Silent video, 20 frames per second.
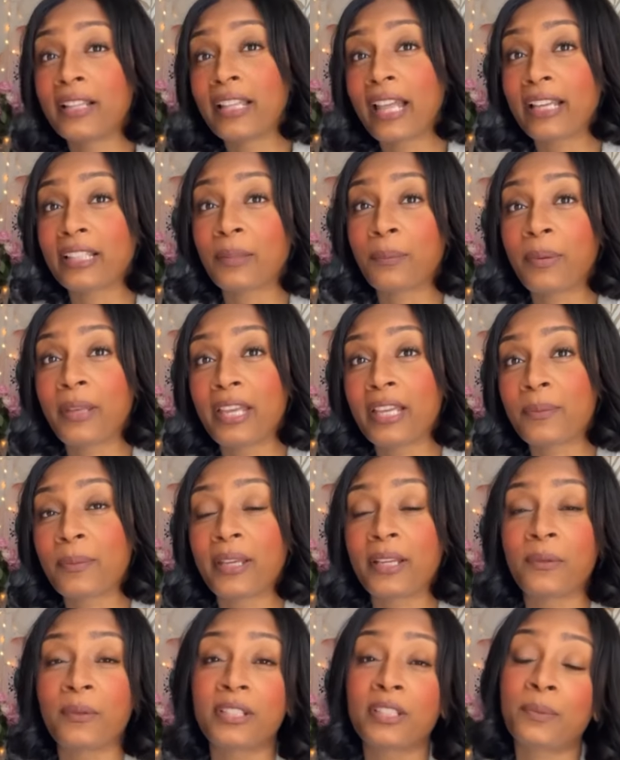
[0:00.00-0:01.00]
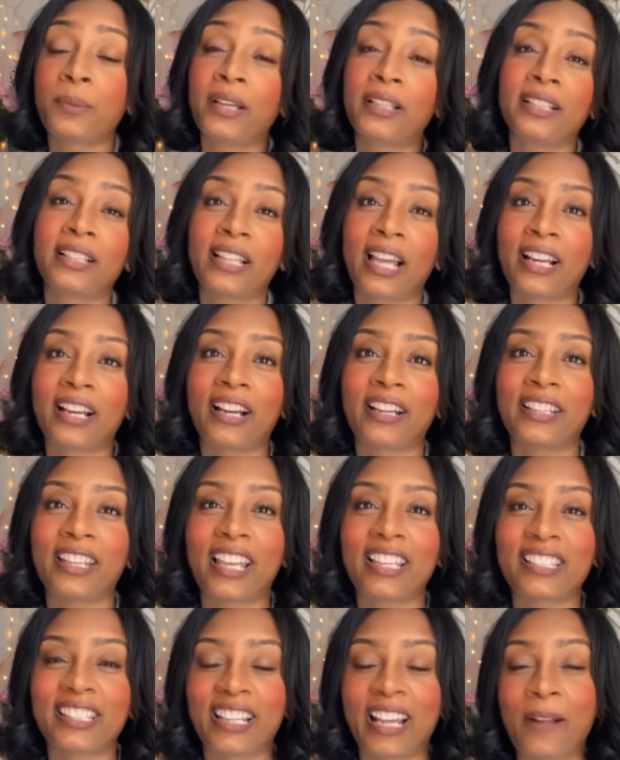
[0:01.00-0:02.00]
like the pig pen and we're smelling like our
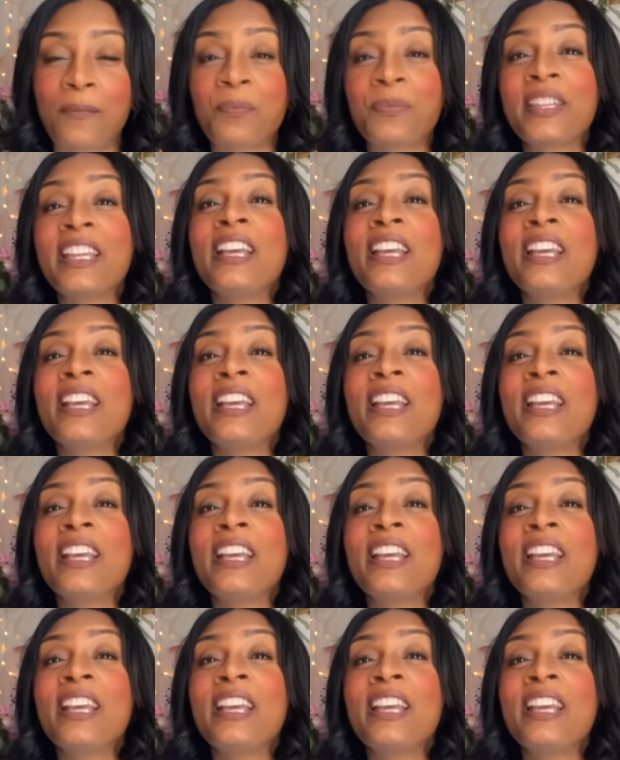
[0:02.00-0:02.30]
yesterday.